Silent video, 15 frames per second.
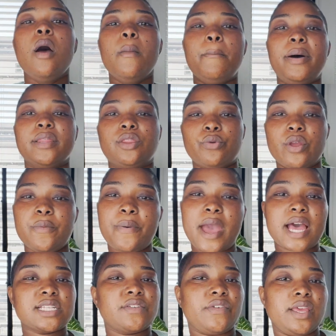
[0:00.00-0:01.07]
But three
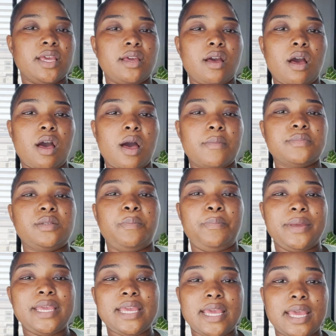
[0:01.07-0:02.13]
passive incomes
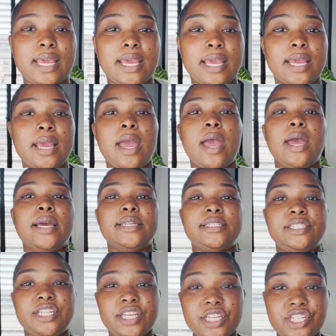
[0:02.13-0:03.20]
being
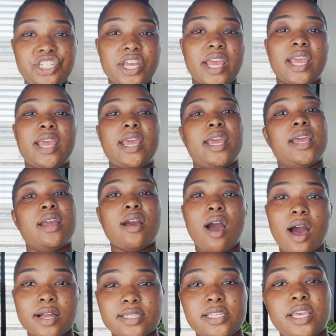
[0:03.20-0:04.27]
DJing,
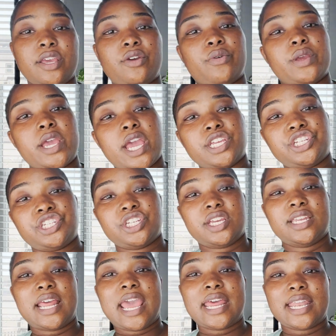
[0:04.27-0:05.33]
content
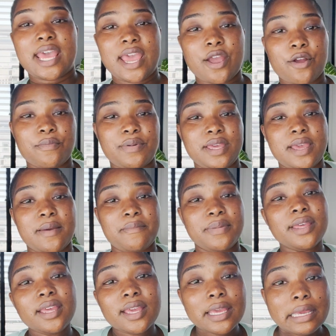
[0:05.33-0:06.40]
creation, and
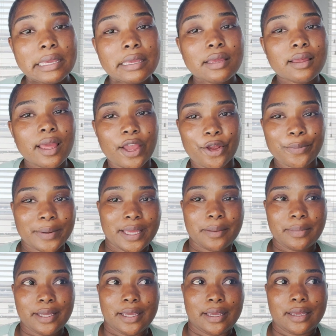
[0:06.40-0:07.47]
Airbnb.
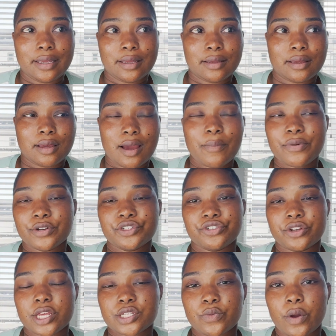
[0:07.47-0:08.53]
Airbnb. I'm pretty sure
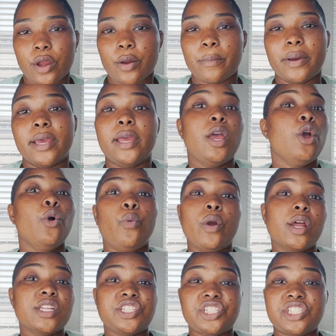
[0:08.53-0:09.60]
that's where. word. But we're
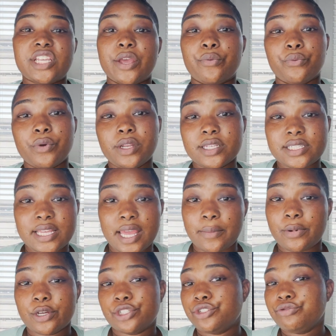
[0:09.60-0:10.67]
going to just say real estate
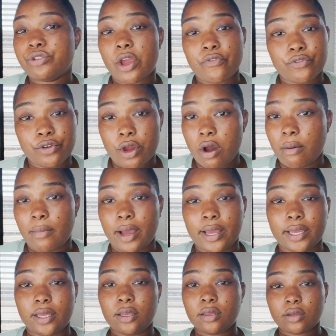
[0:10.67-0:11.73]
because you never know. I
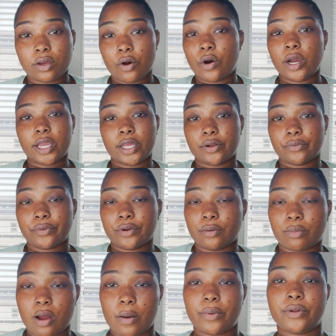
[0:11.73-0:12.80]
might go and get a rental
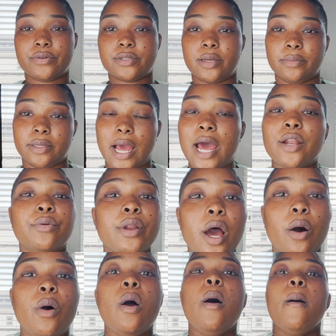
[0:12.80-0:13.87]
property or something. I don't
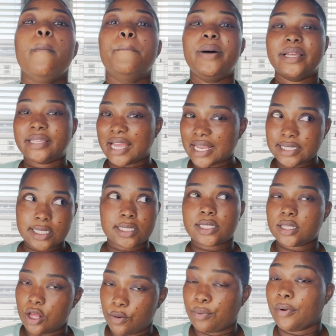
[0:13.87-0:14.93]
know, but that's a
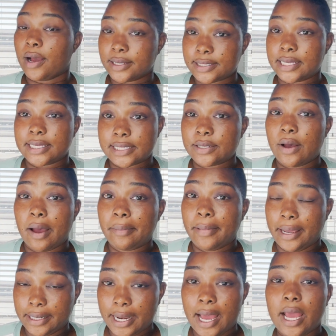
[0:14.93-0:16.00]
slow process, so I
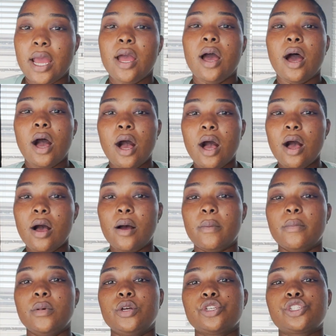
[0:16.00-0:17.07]
might not.
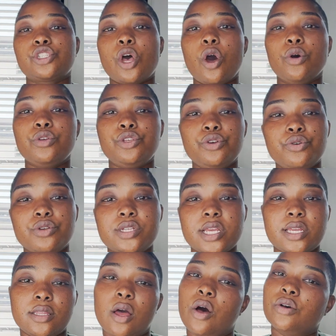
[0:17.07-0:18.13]
Um, so
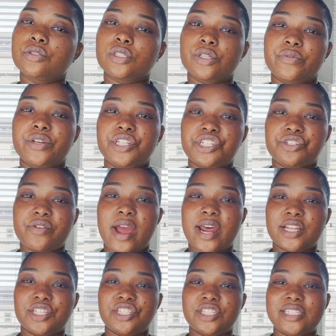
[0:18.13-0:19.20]
using those three
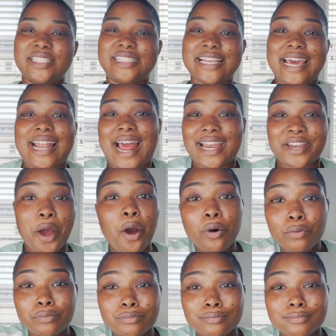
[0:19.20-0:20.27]
strategies that I
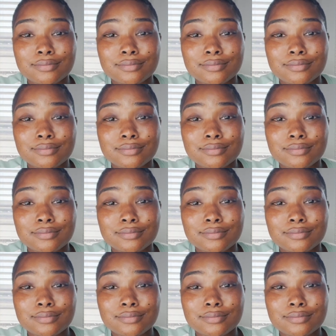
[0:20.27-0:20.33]
know,